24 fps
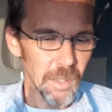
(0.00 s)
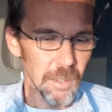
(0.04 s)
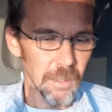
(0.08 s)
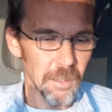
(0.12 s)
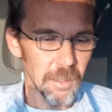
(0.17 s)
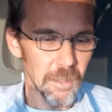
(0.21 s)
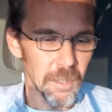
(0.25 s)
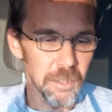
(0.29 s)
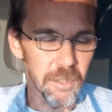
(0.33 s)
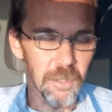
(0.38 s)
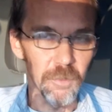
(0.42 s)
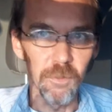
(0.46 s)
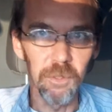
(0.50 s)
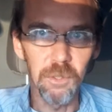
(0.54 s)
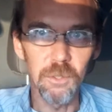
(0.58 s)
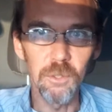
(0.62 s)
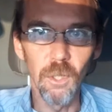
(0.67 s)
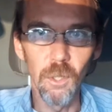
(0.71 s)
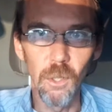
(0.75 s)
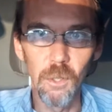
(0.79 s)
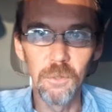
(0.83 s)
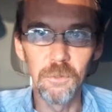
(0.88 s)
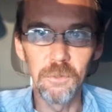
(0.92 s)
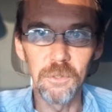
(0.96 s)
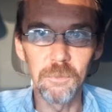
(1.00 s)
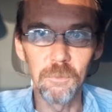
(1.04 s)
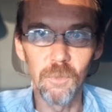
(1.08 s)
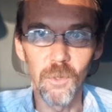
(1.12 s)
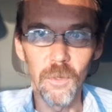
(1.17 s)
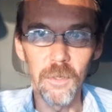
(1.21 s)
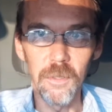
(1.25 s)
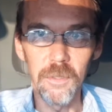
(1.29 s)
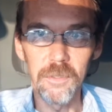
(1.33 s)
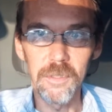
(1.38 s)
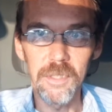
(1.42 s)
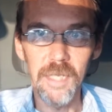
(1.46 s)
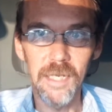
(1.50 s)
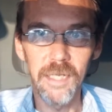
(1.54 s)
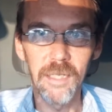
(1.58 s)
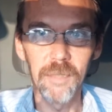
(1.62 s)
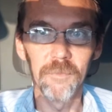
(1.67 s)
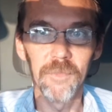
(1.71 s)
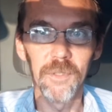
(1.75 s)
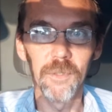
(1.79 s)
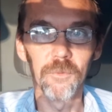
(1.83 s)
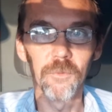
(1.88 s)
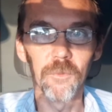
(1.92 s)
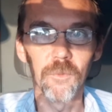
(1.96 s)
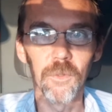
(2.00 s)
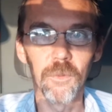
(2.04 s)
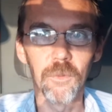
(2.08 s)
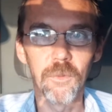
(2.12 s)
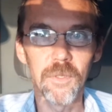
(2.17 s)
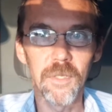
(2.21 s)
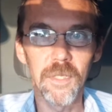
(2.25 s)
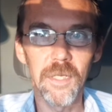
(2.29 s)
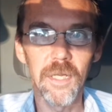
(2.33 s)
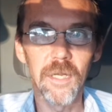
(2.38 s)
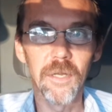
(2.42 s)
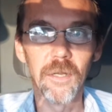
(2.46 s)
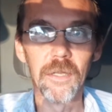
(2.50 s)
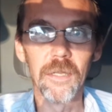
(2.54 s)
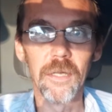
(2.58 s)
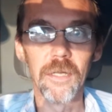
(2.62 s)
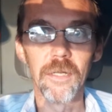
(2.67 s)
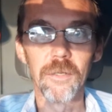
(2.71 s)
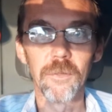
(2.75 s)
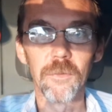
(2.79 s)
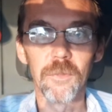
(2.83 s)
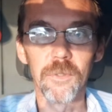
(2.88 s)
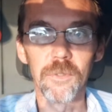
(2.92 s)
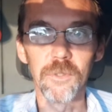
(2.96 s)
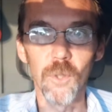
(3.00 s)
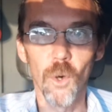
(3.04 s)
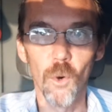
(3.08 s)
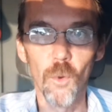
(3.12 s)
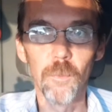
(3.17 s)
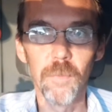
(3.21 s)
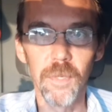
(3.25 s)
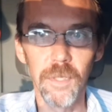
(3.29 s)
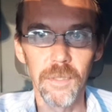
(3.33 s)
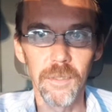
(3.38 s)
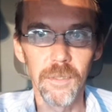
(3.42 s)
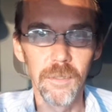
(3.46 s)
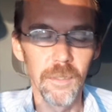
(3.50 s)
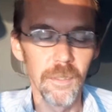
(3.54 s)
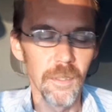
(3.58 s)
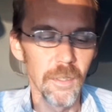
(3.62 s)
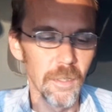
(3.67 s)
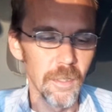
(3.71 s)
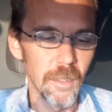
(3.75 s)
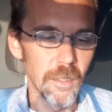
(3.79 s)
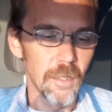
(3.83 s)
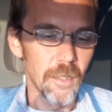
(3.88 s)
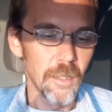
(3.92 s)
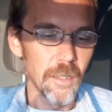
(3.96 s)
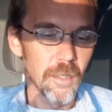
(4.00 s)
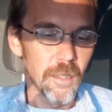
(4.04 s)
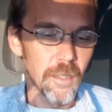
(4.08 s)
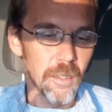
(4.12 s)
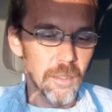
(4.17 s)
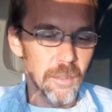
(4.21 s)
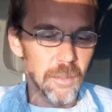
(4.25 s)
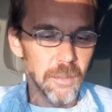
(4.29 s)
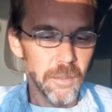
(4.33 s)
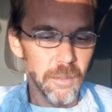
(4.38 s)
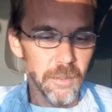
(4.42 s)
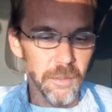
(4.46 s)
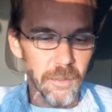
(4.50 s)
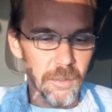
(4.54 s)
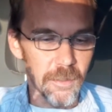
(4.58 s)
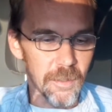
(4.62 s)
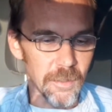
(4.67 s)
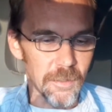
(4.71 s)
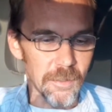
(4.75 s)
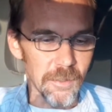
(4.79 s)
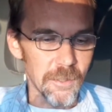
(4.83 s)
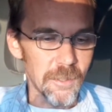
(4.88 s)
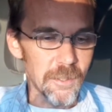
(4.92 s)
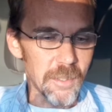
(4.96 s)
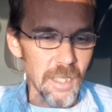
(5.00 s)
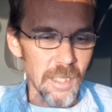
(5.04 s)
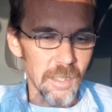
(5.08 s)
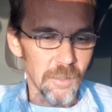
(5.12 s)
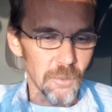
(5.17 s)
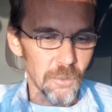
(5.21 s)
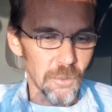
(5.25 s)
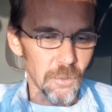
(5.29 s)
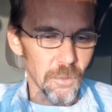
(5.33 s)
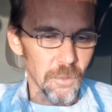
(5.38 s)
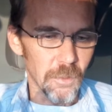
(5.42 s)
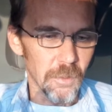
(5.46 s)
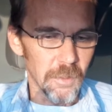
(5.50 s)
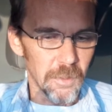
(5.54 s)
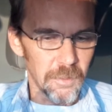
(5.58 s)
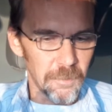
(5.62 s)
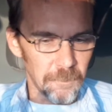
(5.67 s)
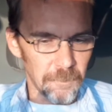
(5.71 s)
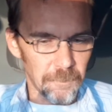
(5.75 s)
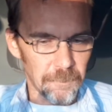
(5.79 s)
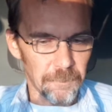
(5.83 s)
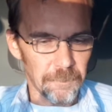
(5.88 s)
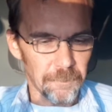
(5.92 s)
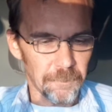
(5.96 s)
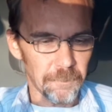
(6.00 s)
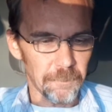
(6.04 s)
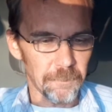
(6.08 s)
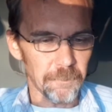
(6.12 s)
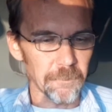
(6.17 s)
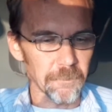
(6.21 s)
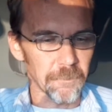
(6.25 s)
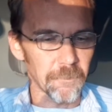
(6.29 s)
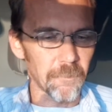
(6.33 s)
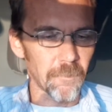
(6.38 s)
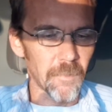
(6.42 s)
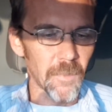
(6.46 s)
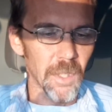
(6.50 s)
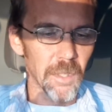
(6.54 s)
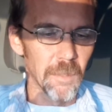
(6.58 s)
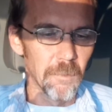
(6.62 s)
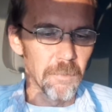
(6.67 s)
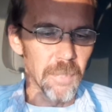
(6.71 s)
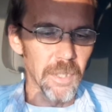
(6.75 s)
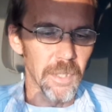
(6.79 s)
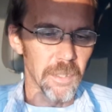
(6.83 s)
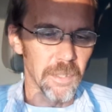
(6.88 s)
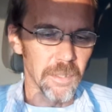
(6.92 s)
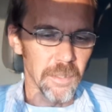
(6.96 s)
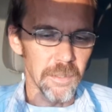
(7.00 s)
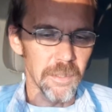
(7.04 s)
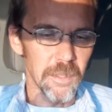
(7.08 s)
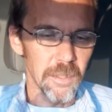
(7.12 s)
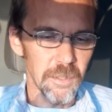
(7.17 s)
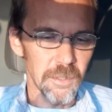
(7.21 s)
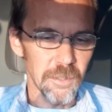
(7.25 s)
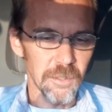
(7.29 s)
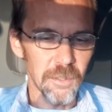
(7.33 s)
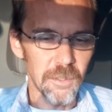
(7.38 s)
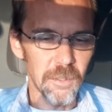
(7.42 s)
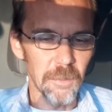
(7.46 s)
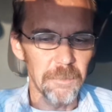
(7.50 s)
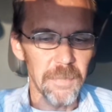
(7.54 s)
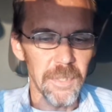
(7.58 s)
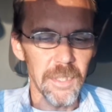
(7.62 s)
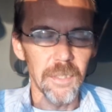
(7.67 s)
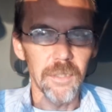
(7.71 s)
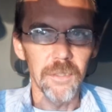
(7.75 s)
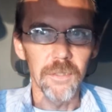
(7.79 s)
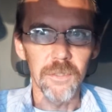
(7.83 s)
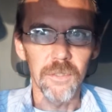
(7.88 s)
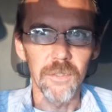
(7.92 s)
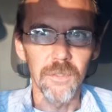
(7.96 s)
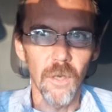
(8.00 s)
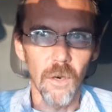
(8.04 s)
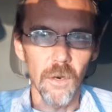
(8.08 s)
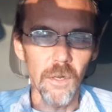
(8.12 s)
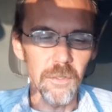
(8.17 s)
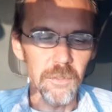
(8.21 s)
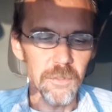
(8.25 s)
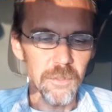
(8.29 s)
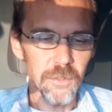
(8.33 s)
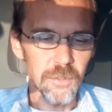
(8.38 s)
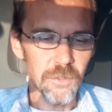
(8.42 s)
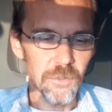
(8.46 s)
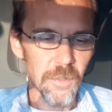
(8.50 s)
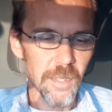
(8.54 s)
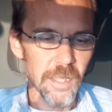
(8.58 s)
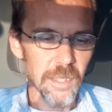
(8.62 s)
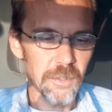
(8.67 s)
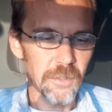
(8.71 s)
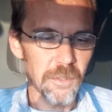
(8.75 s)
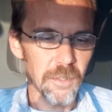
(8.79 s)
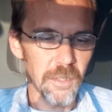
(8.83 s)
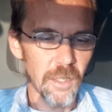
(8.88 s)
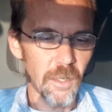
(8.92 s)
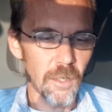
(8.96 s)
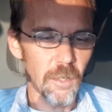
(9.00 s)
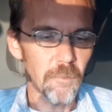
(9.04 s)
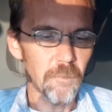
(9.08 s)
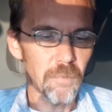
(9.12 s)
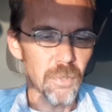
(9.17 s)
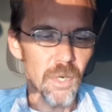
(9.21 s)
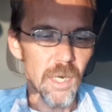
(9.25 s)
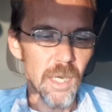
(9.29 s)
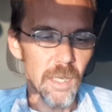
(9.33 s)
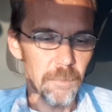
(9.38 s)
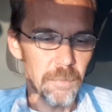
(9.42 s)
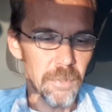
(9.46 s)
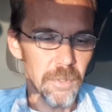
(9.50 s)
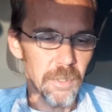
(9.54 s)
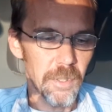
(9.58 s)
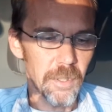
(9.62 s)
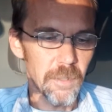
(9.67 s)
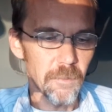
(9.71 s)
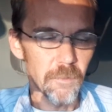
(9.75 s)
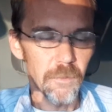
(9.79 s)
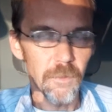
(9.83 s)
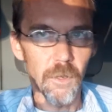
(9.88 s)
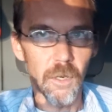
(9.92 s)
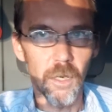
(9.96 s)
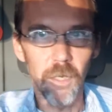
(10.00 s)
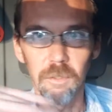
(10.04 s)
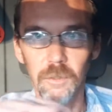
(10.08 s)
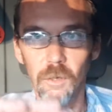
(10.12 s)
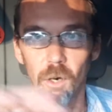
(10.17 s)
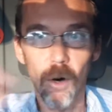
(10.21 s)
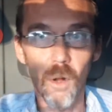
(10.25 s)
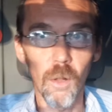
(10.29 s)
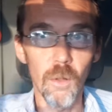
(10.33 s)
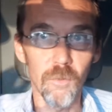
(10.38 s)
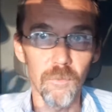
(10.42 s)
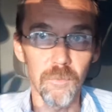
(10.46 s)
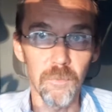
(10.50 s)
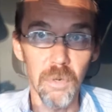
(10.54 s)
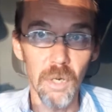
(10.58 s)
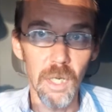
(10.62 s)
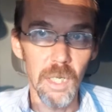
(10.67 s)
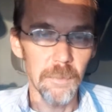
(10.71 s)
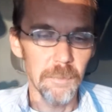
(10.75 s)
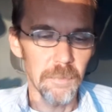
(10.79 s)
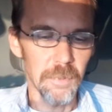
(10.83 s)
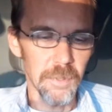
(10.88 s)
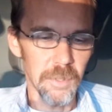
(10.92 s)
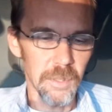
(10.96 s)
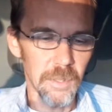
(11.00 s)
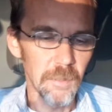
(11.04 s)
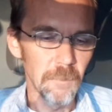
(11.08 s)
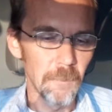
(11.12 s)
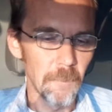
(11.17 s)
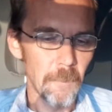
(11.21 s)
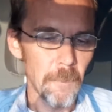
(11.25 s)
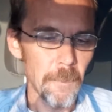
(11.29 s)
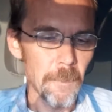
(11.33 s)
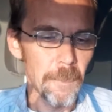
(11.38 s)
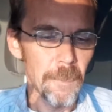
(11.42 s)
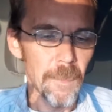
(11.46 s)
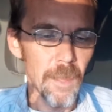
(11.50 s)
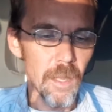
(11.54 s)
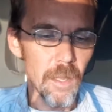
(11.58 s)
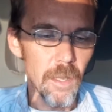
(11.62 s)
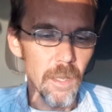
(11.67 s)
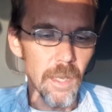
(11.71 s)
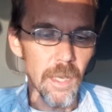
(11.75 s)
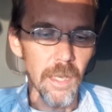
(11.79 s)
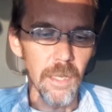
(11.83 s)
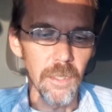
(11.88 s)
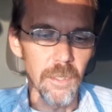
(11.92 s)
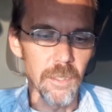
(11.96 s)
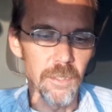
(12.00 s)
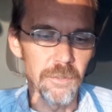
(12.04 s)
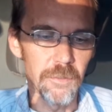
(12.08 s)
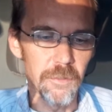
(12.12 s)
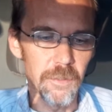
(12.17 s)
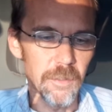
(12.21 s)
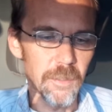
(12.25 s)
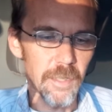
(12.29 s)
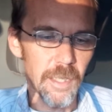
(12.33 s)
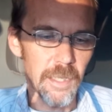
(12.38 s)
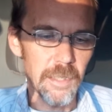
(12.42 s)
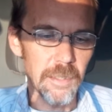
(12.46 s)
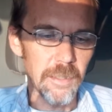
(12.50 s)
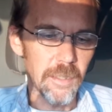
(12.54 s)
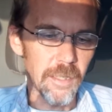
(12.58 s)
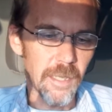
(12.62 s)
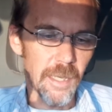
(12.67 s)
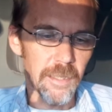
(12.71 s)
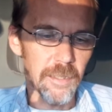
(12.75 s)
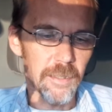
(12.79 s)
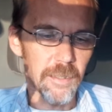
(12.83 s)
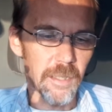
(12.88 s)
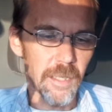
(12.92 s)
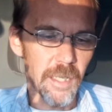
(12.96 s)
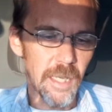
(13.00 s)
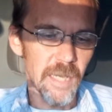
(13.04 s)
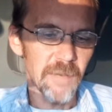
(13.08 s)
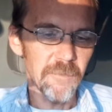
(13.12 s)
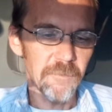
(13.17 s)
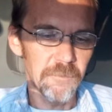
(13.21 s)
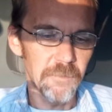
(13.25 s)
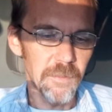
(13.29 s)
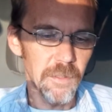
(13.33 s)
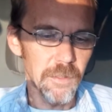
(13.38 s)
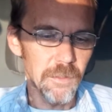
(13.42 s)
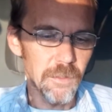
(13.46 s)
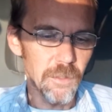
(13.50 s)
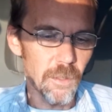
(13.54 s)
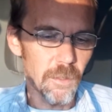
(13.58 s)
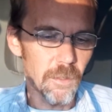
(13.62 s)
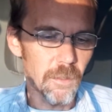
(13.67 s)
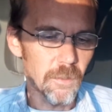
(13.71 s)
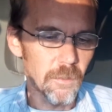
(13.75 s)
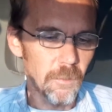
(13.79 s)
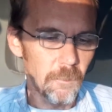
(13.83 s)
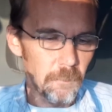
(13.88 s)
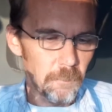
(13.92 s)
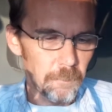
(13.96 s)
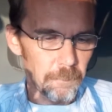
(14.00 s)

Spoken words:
because it was closed more of the time that we were there than it was open. It's such a sad story. But in addition to being the tallest attraction on property, on all of property, at 199.5 feet tall,